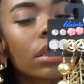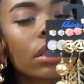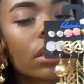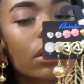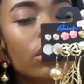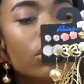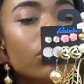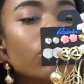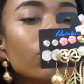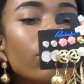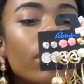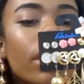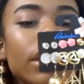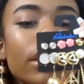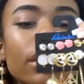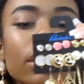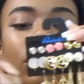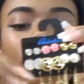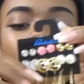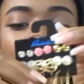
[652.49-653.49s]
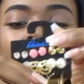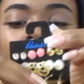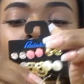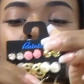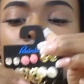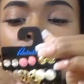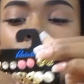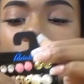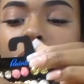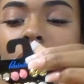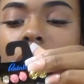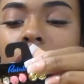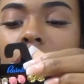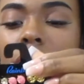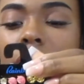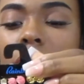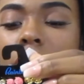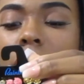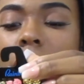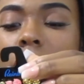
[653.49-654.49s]
Let's try these on.
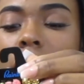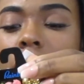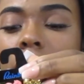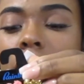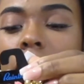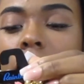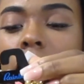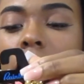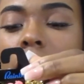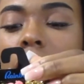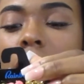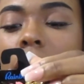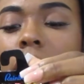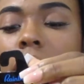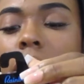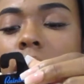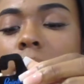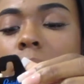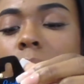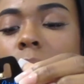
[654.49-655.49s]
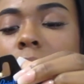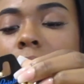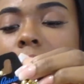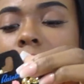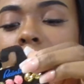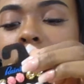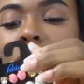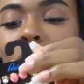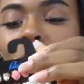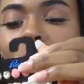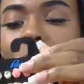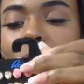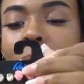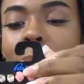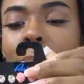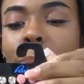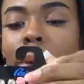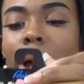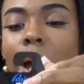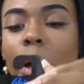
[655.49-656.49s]
See what they
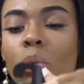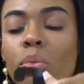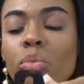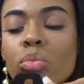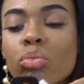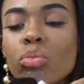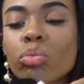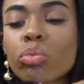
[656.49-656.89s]
talking about.